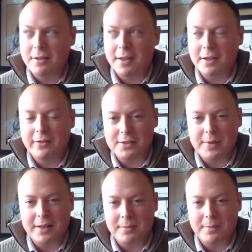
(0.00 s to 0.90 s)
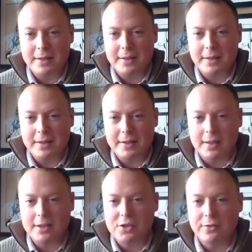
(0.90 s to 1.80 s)
think of as being a
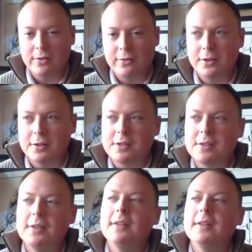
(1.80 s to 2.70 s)
big issue for folks.